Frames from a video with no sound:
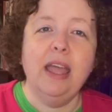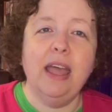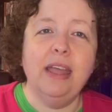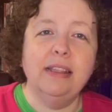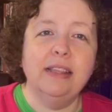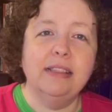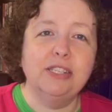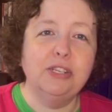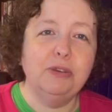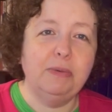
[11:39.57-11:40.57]
And then the
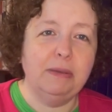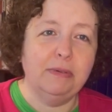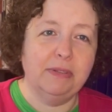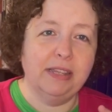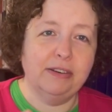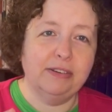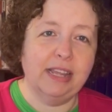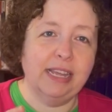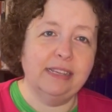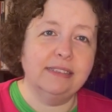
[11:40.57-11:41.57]
two people that are,
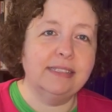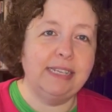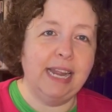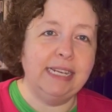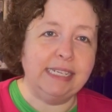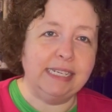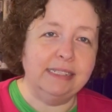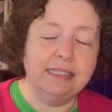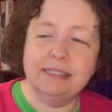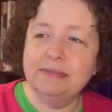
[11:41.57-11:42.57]
like,
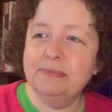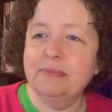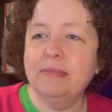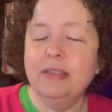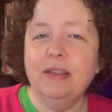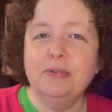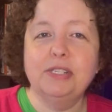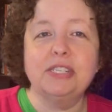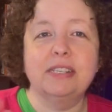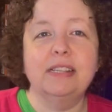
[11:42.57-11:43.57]
stand-ins,
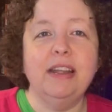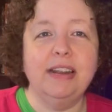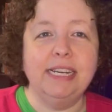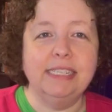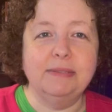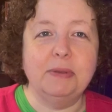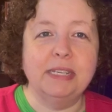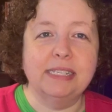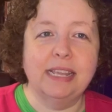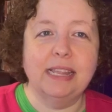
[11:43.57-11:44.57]
which is hilarious
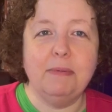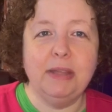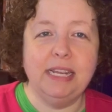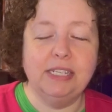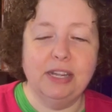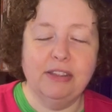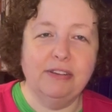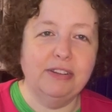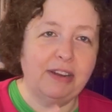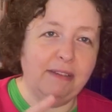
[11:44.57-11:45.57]
because, like, they meet each other
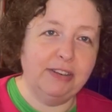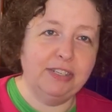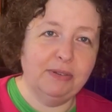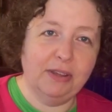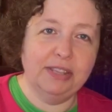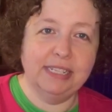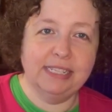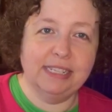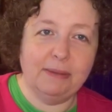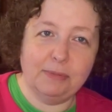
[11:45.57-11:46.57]
and they're having to do all these,
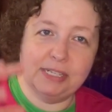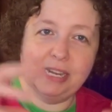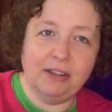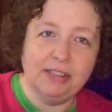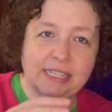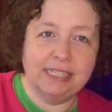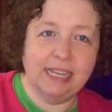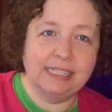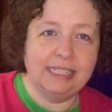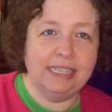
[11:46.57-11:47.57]
like, pretend all these
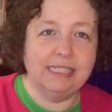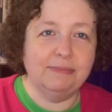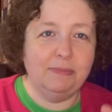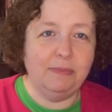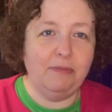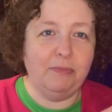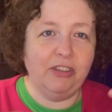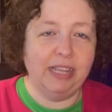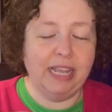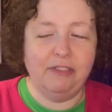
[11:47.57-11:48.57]
sex scenes
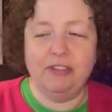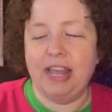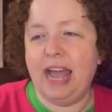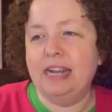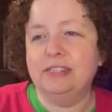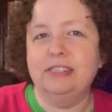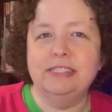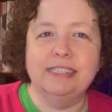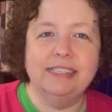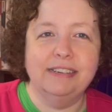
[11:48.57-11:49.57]
filling in for the
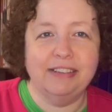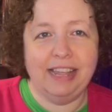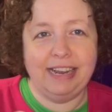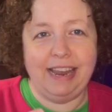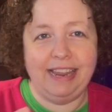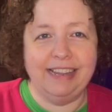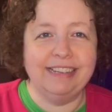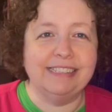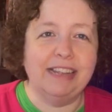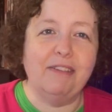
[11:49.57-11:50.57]
actors, and they're like naked
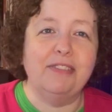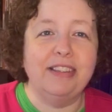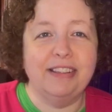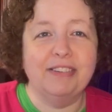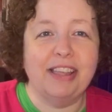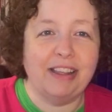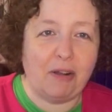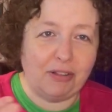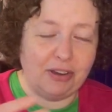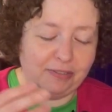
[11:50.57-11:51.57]
and stuff, and then they're like
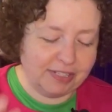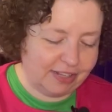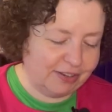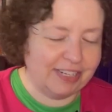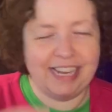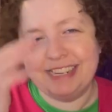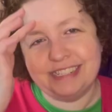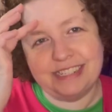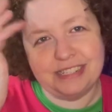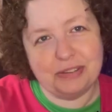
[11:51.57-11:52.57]
all nervous on their date.
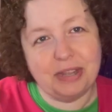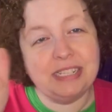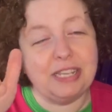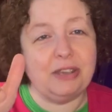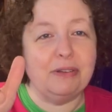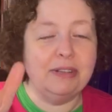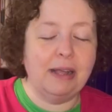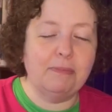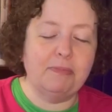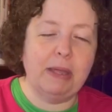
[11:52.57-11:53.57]
It's just so, it's cute.
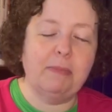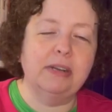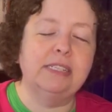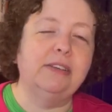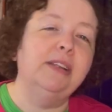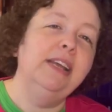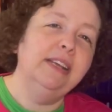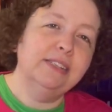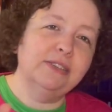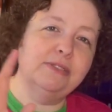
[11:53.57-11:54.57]
That part's cute.
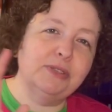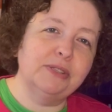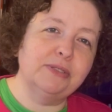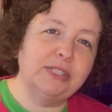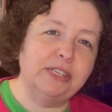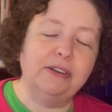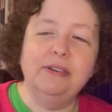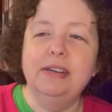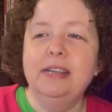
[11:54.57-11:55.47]
So there's two.